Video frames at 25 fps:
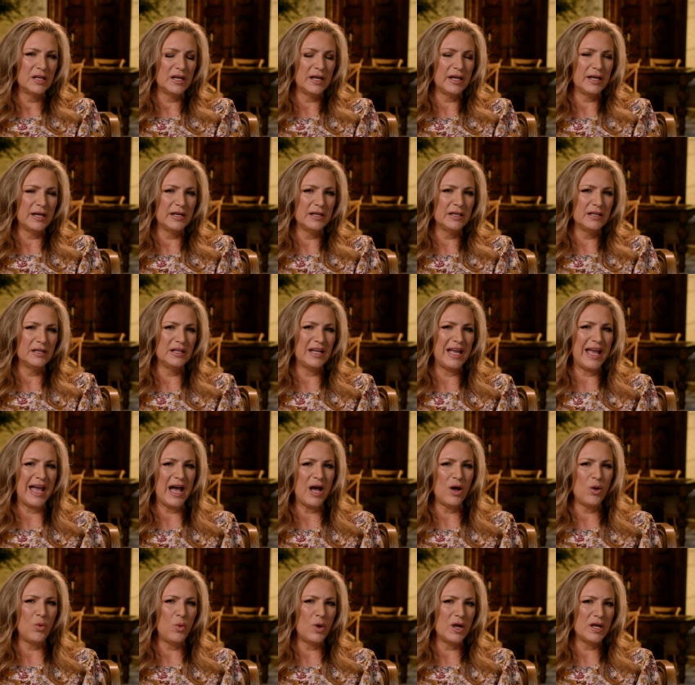uh,
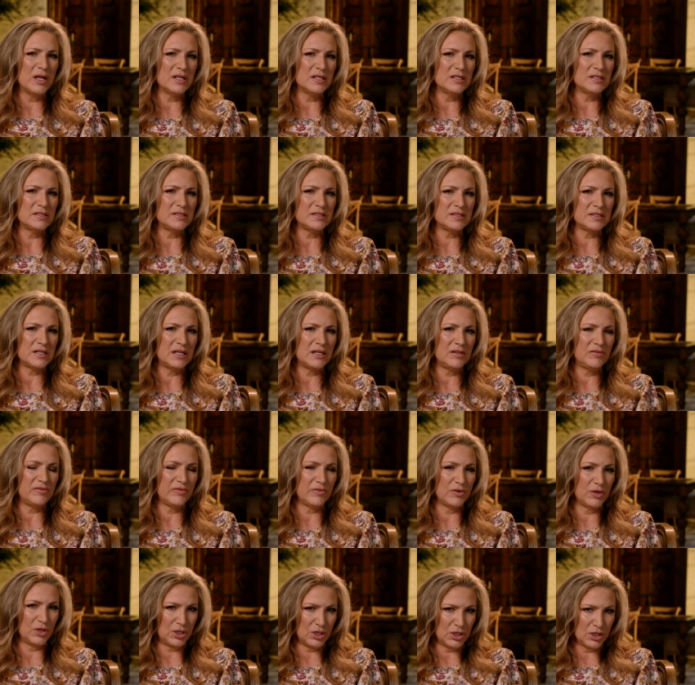how was it
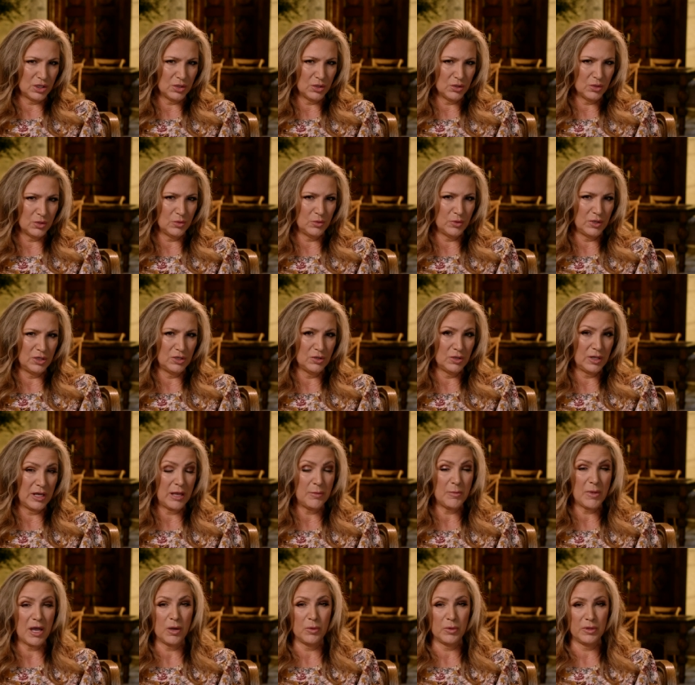for you when you
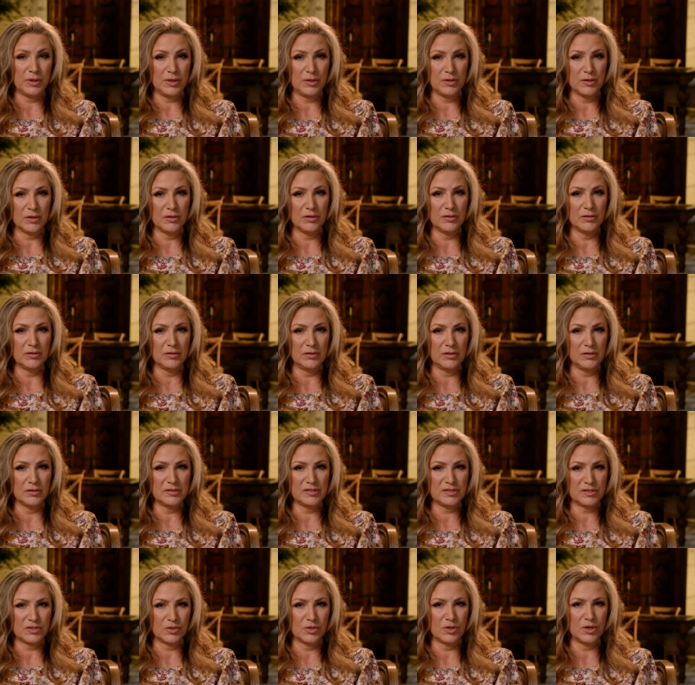came out with your, your
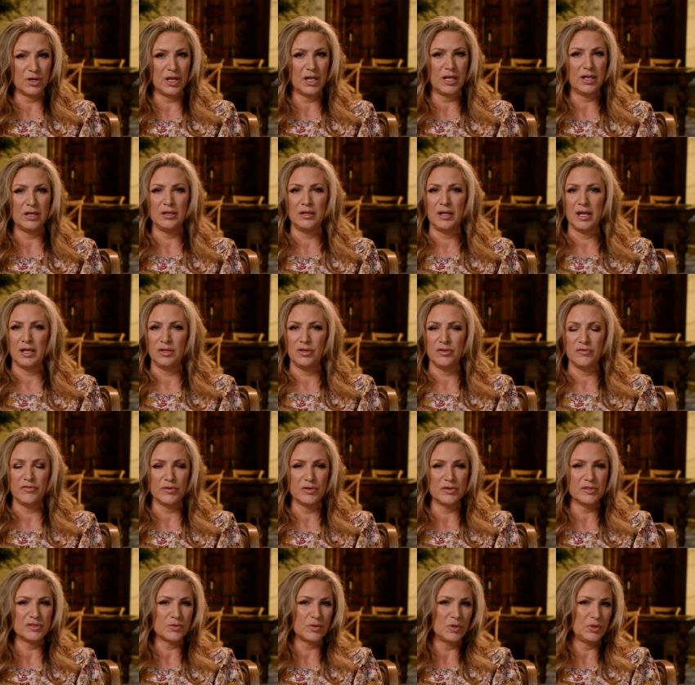story and, and you
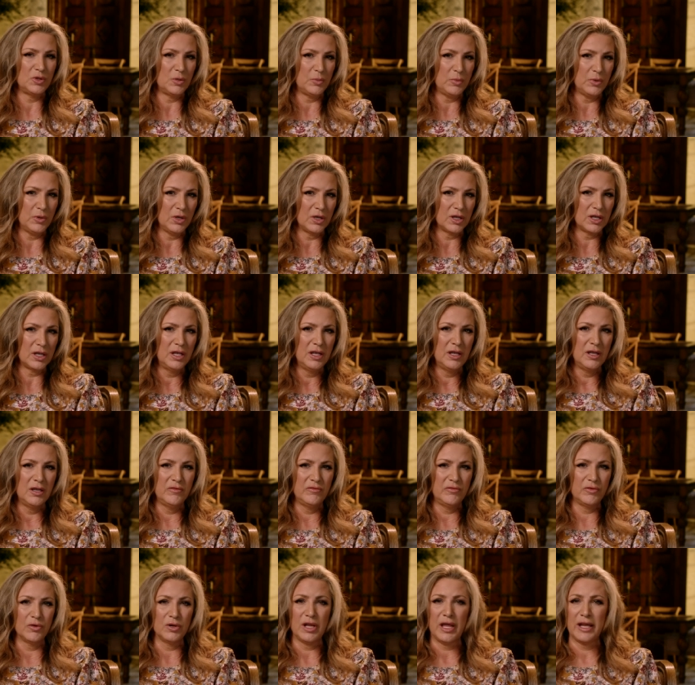first wrote the book
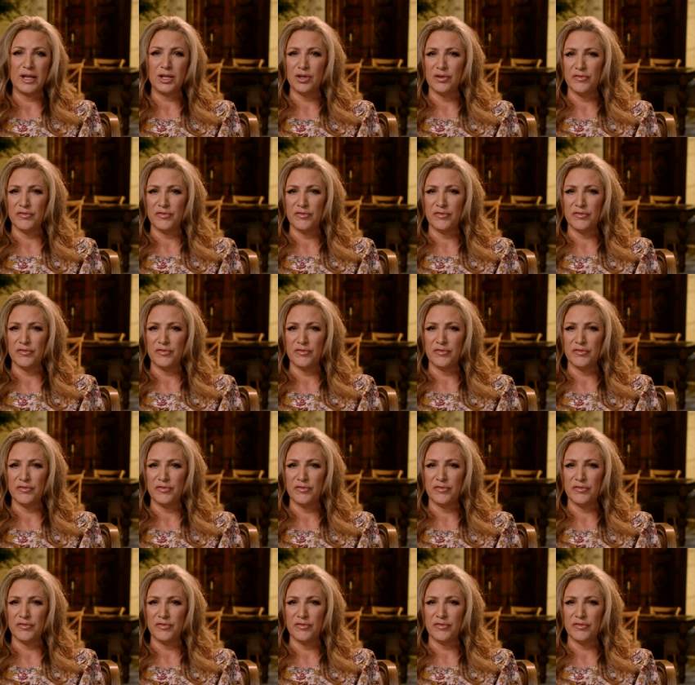for like your